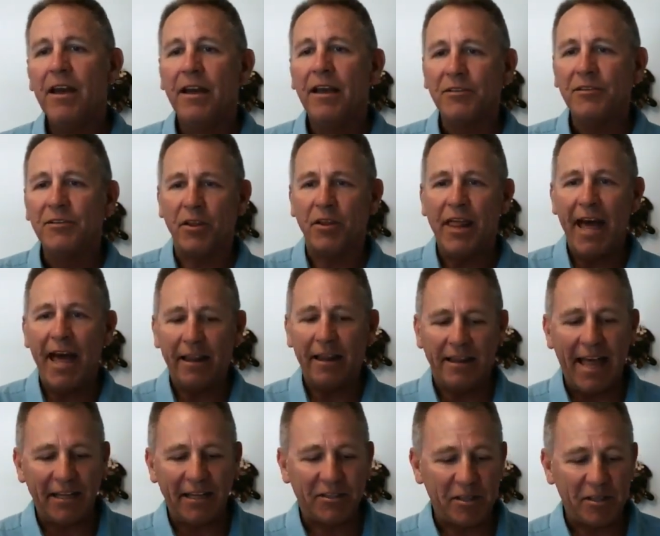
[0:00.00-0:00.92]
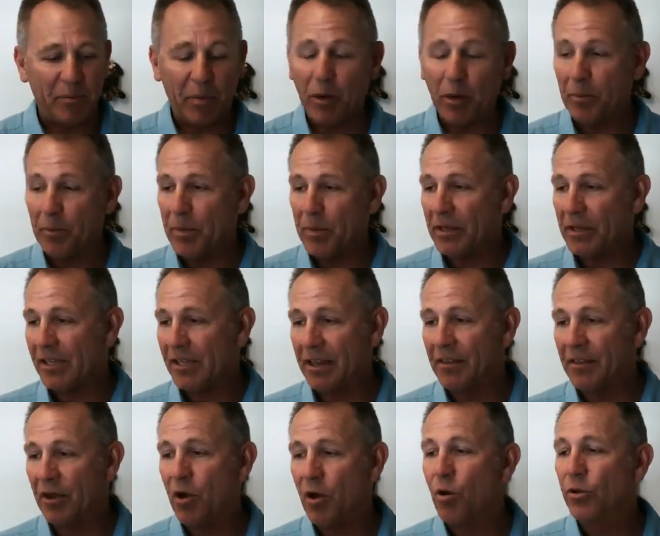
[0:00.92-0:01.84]
So that's the purpose.
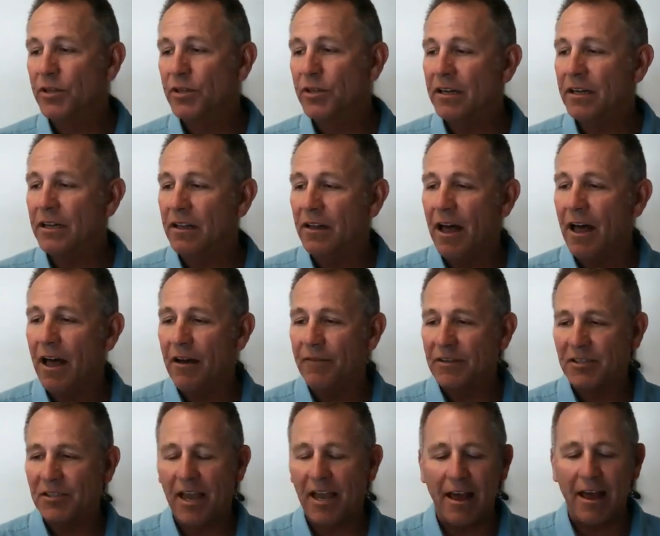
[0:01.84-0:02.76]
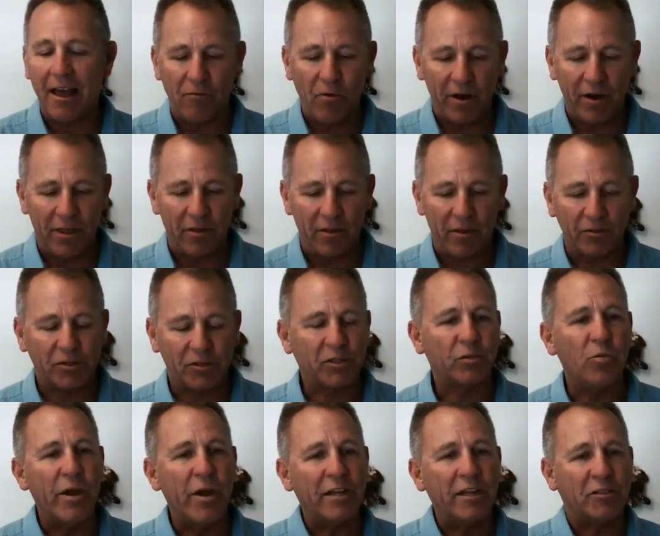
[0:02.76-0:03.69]
And the Golden Glove is kind of one of those
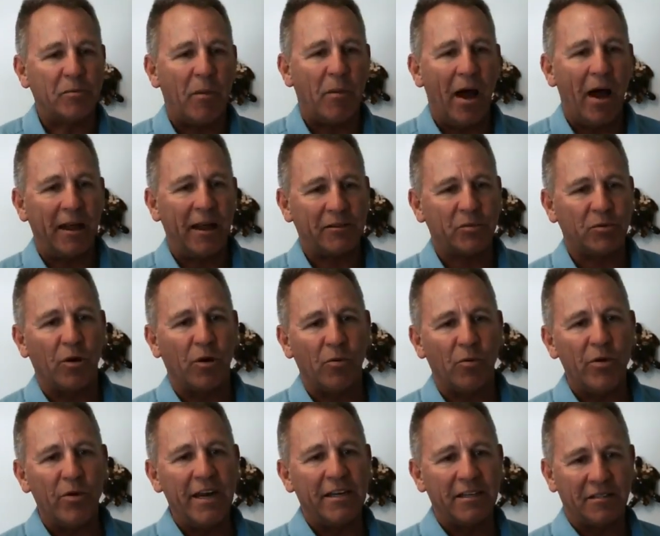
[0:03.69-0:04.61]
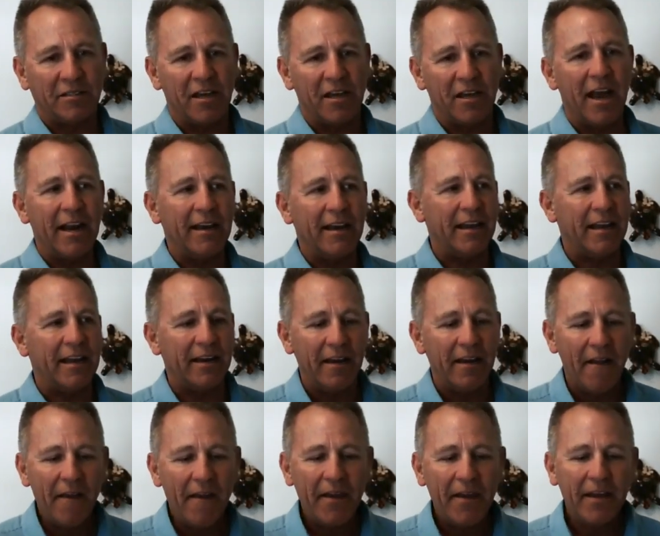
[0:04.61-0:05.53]
sweet spots where we designed it
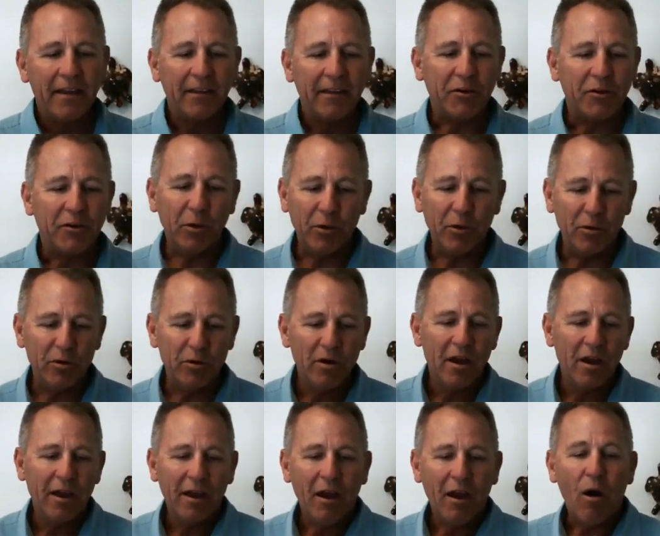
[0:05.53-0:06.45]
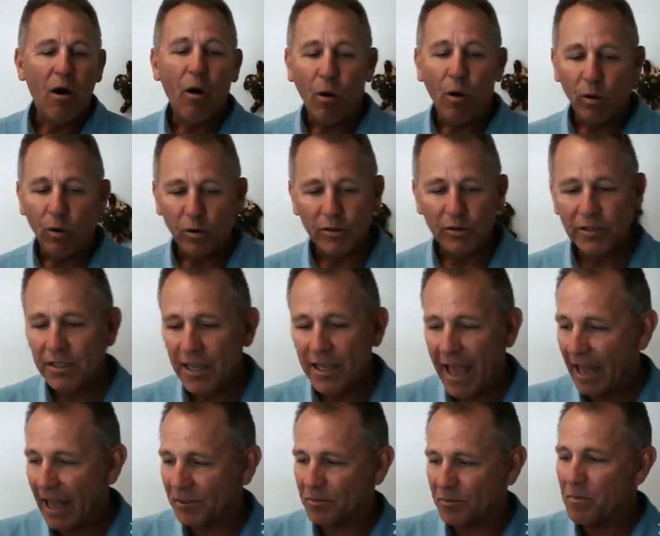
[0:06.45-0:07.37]
to hold
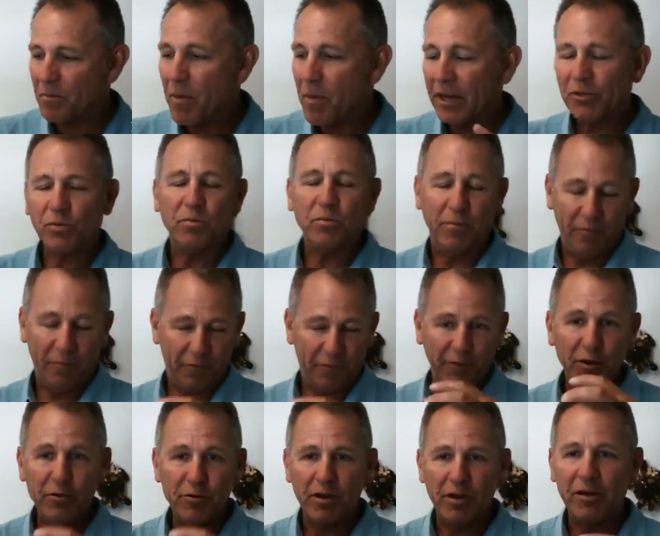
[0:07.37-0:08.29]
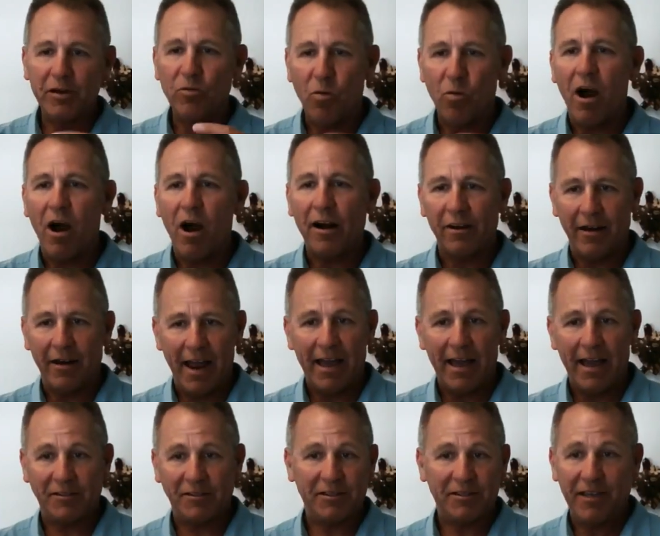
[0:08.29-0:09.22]
as much fluid and water
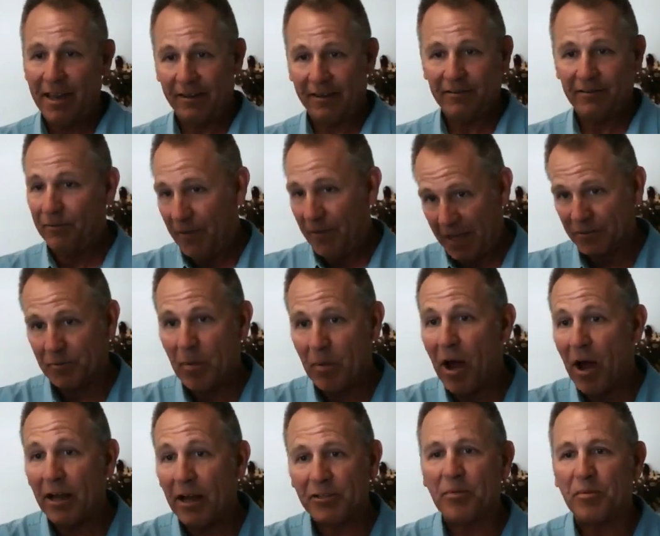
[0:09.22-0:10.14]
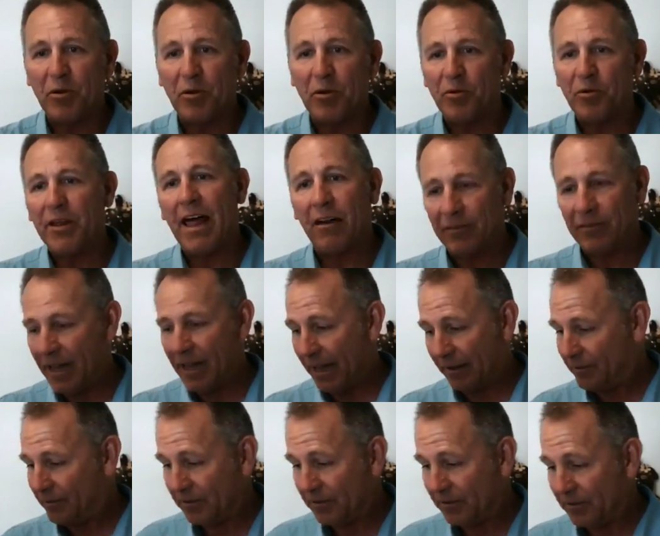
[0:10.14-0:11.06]
as possible without
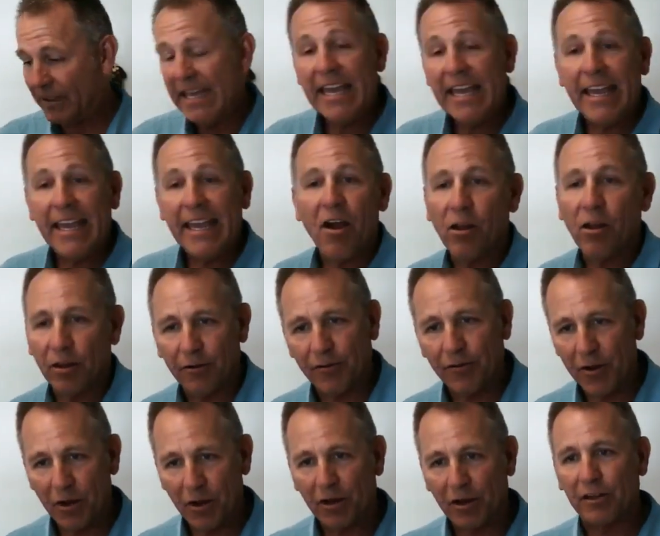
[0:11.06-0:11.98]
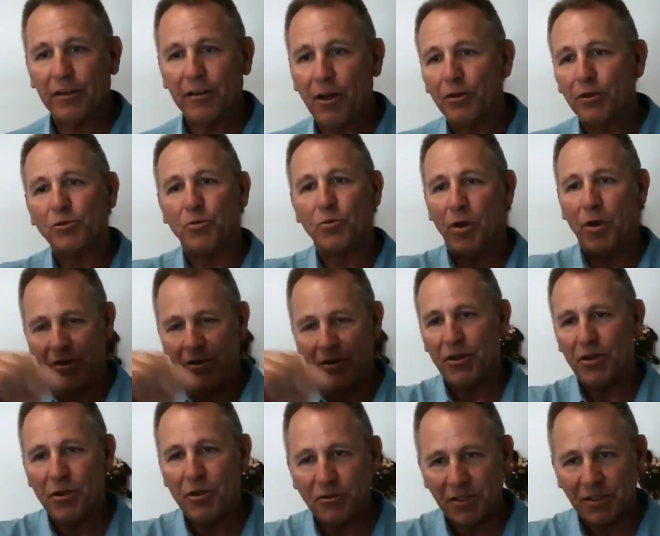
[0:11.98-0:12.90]
like leaking all over your clothes while you're
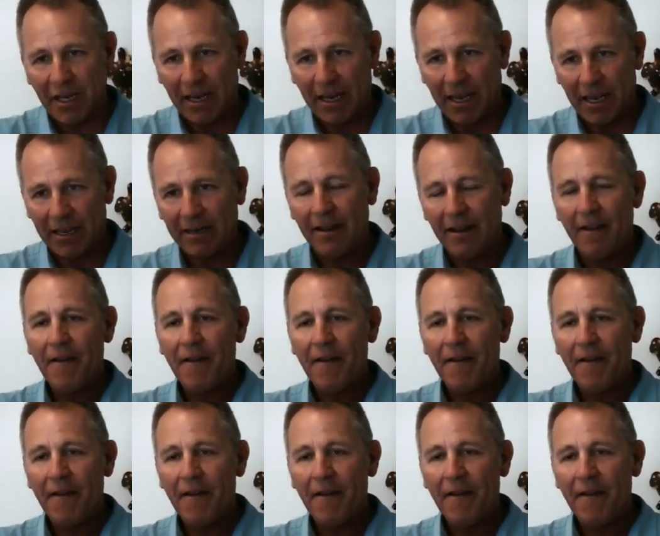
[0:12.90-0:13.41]
using it,